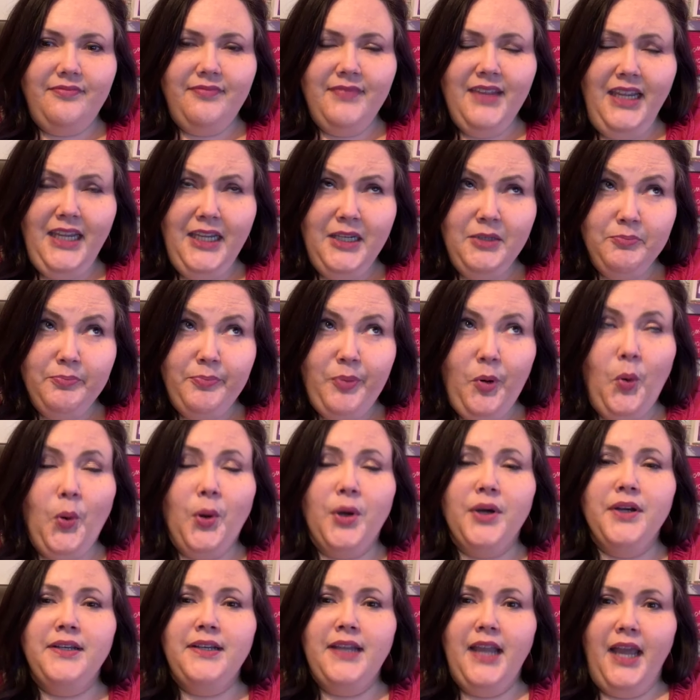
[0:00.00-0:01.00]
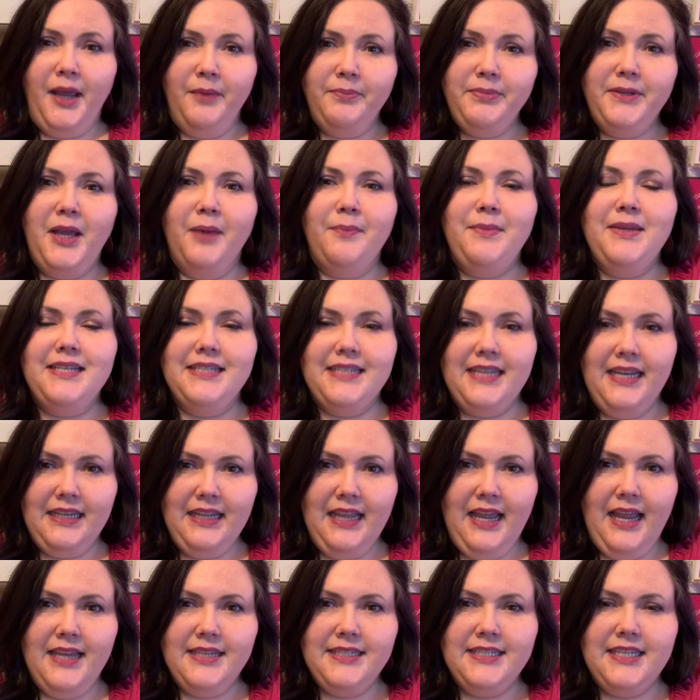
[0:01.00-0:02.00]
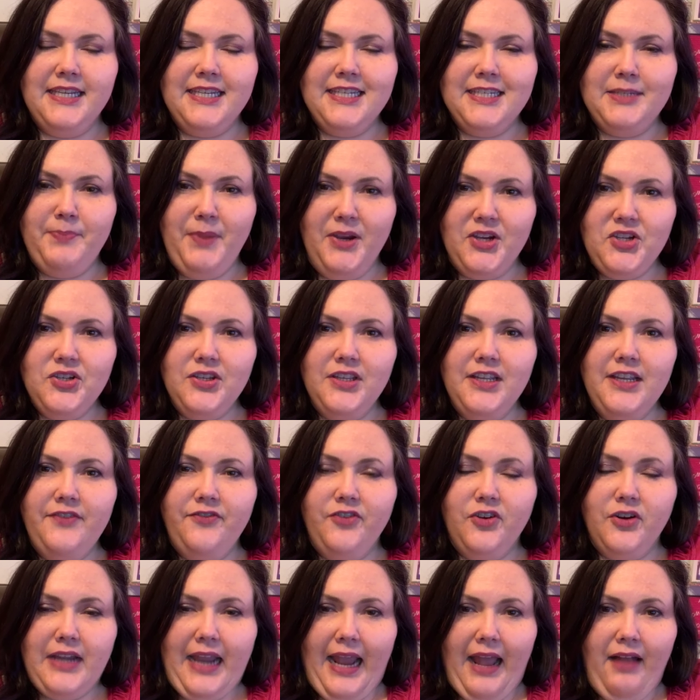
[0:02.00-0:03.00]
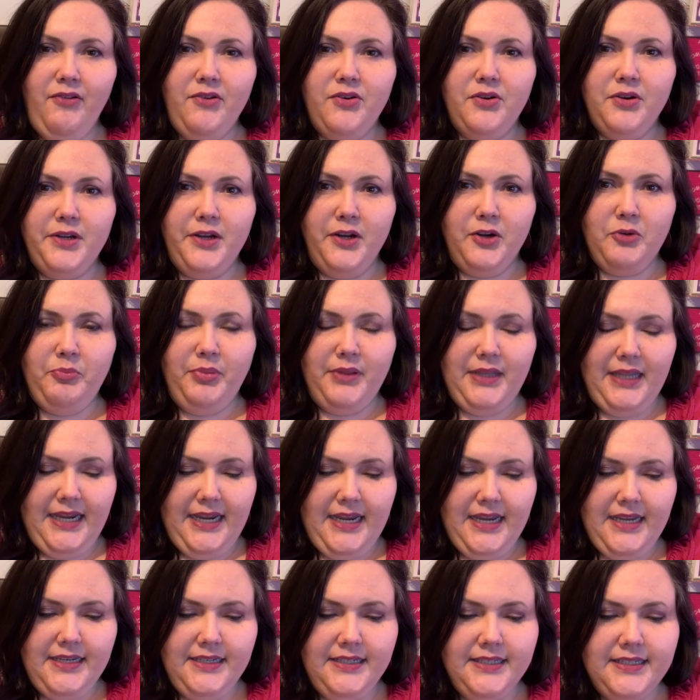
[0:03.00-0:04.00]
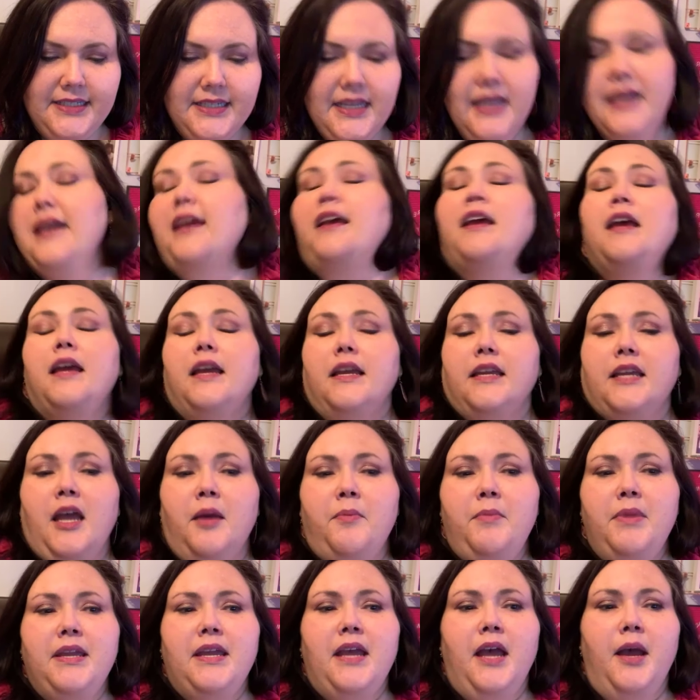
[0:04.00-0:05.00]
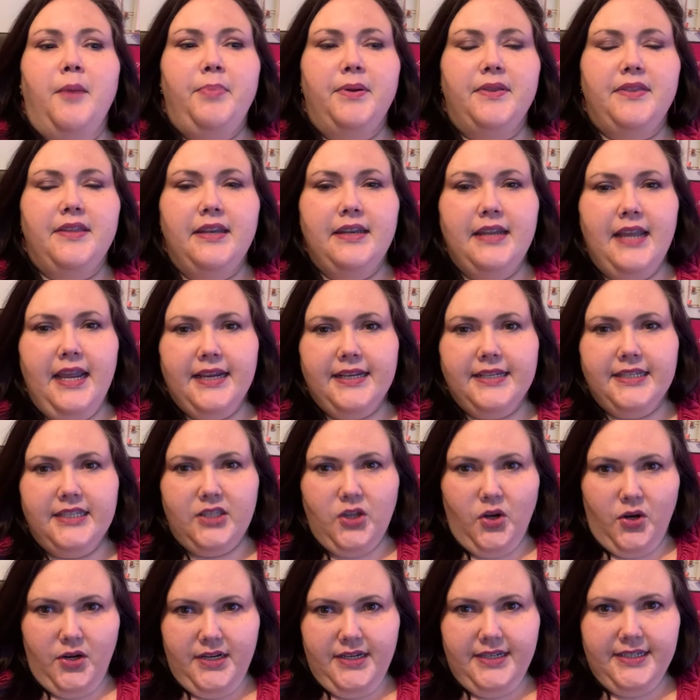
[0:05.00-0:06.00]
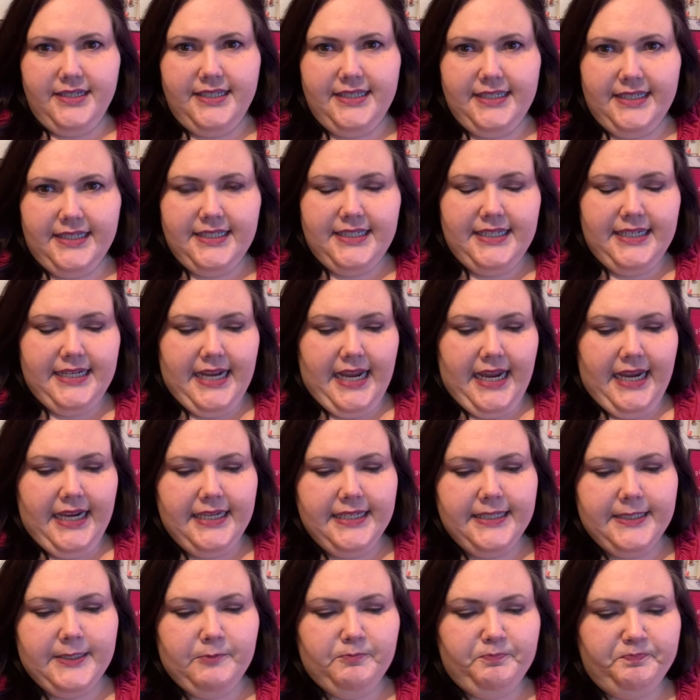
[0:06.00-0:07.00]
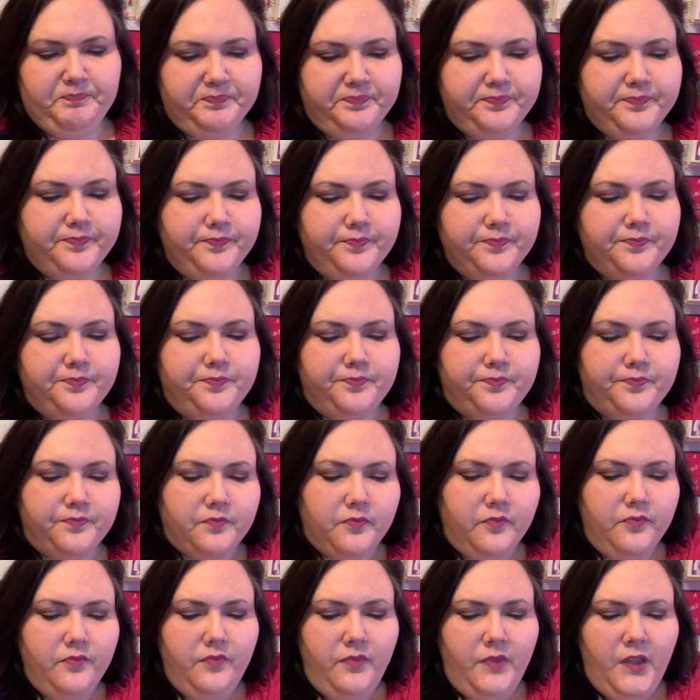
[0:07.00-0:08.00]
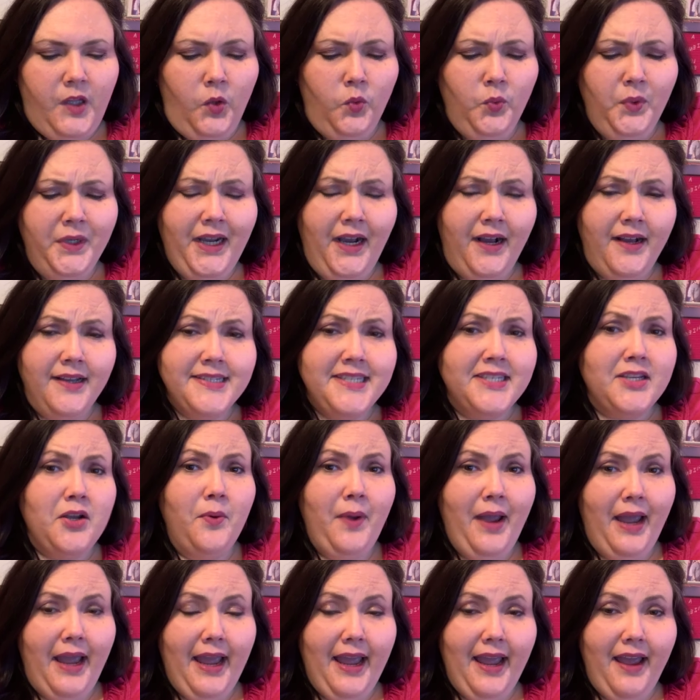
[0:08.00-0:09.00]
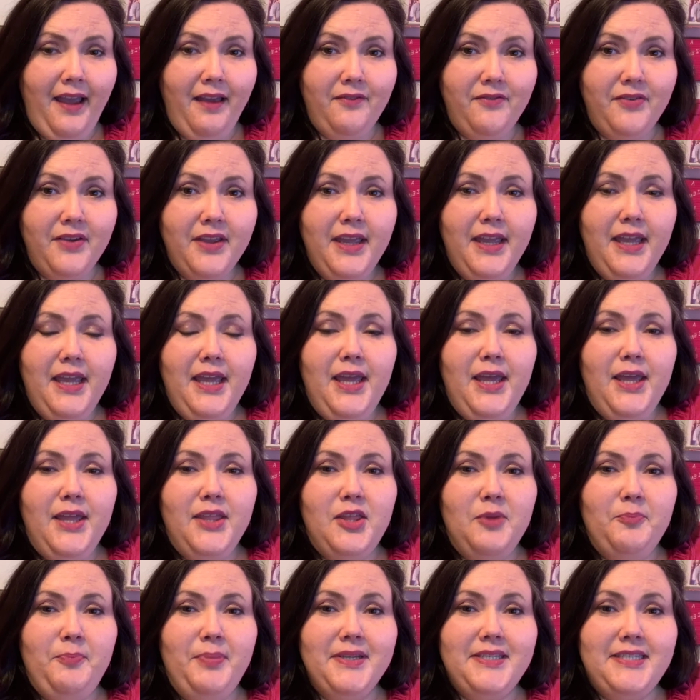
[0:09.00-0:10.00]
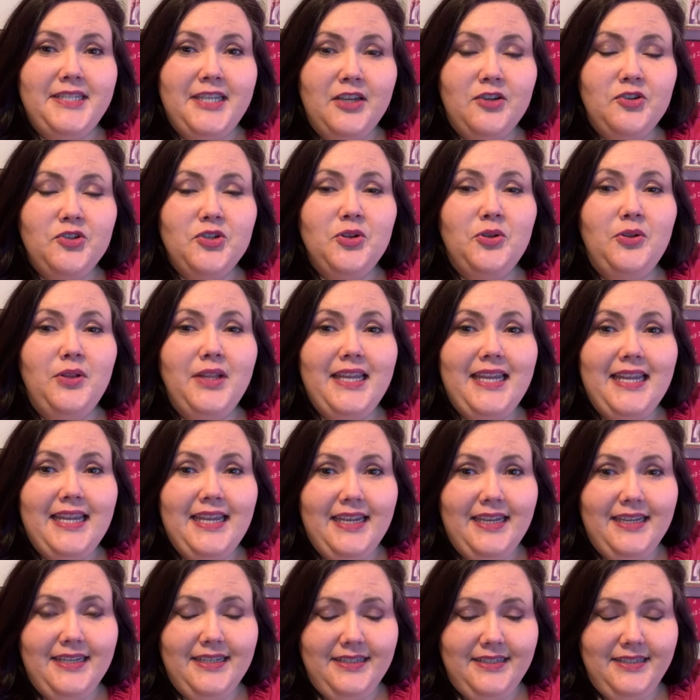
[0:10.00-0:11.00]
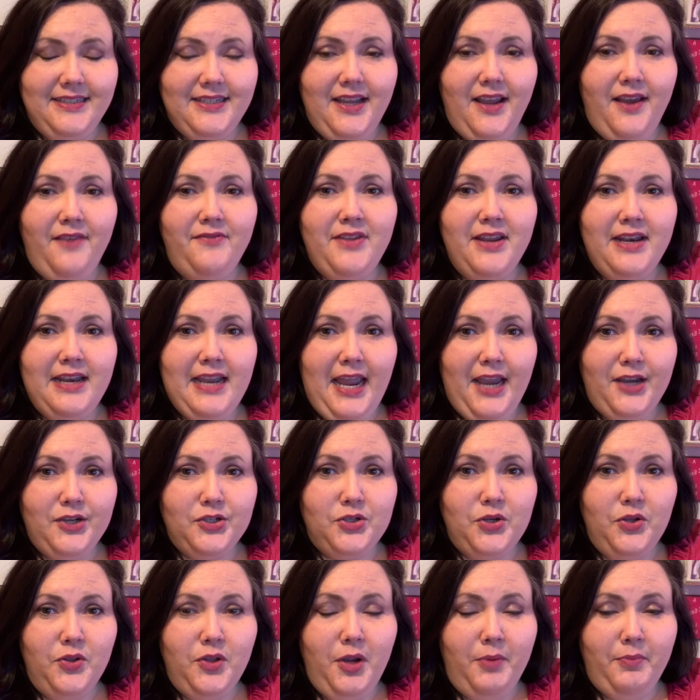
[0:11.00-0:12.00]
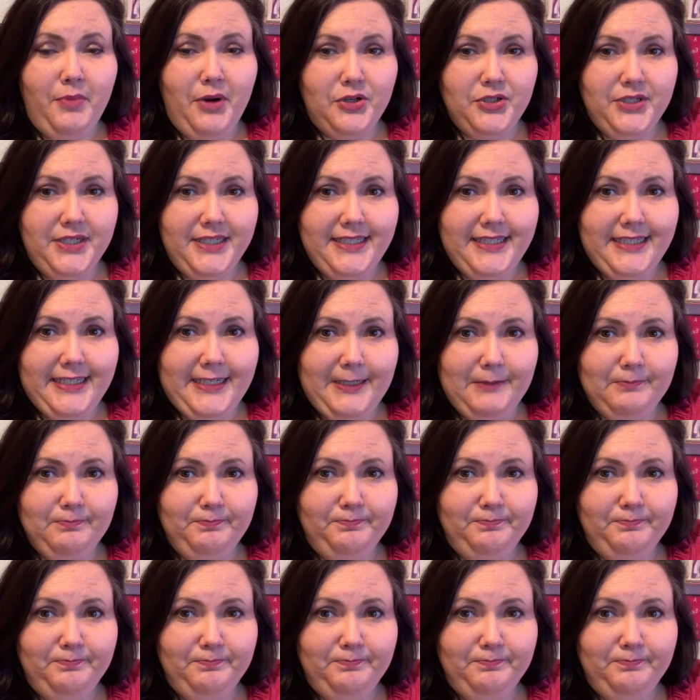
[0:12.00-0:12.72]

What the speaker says: important upcoming deadlines, especially for calendar year plans, coming up in the next 30 to 60 days. We also have the potential end of the national emergency.